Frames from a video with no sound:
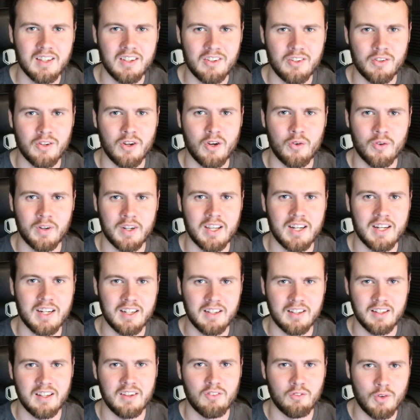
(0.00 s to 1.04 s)
you know,
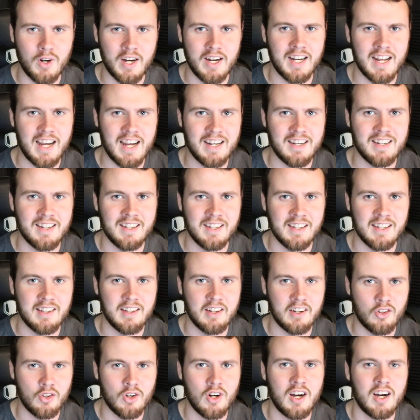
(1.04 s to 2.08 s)
getting the right idea
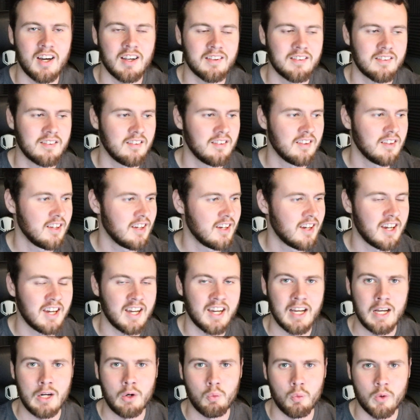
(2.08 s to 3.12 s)
across
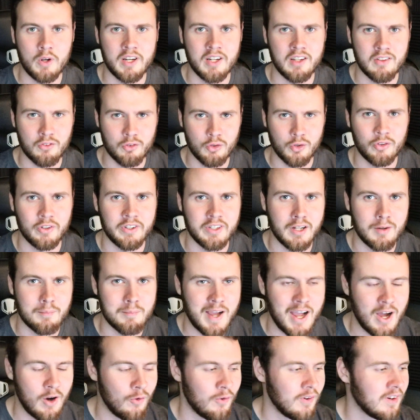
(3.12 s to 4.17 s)
what it's really
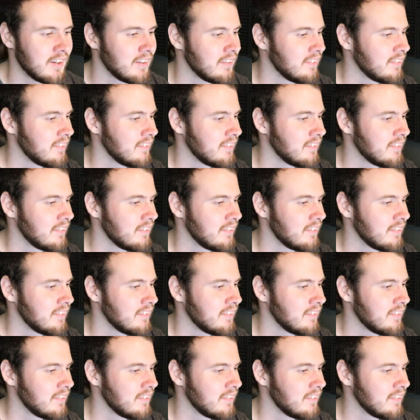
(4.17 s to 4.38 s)
about.